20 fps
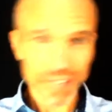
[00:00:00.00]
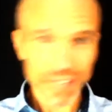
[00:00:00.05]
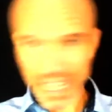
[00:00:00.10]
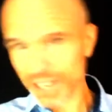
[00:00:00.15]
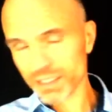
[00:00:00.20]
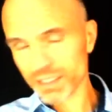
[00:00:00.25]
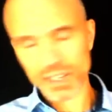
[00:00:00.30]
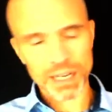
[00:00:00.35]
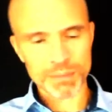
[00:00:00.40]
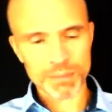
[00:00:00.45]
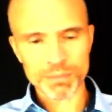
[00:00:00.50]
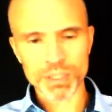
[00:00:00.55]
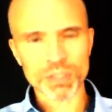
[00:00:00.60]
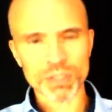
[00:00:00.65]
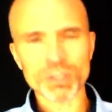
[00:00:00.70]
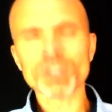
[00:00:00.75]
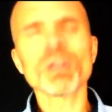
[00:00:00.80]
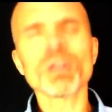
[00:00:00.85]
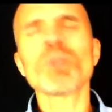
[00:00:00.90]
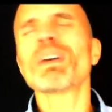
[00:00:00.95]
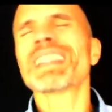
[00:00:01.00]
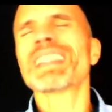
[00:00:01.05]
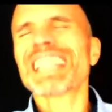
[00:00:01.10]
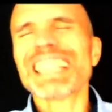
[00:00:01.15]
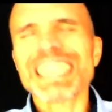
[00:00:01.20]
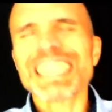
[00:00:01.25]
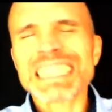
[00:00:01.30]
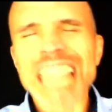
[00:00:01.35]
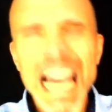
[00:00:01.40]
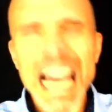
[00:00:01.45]
For that time, you don't want
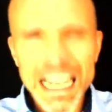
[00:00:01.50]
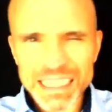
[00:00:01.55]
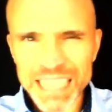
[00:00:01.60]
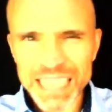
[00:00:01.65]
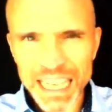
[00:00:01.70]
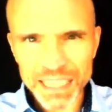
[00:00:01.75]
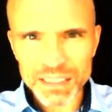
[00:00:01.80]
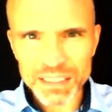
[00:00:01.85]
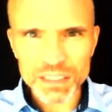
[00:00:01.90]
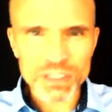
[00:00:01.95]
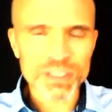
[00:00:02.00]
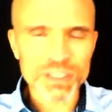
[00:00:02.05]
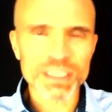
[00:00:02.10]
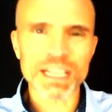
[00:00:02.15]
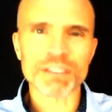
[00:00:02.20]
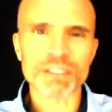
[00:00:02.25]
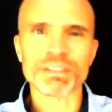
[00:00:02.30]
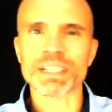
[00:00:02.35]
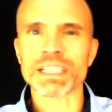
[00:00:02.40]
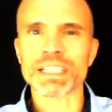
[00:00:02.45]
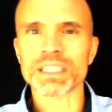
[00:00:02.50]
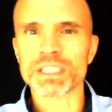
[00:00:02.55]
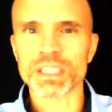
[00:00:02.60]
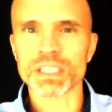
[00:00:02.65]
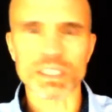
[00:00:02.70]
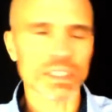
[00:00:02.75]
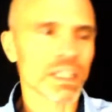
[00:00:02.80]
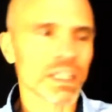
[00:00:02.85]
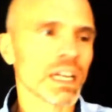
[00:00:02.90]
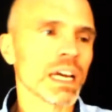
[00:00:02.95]
the exact technical
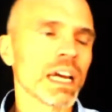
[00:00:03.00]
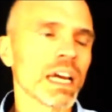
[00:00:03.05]
definition.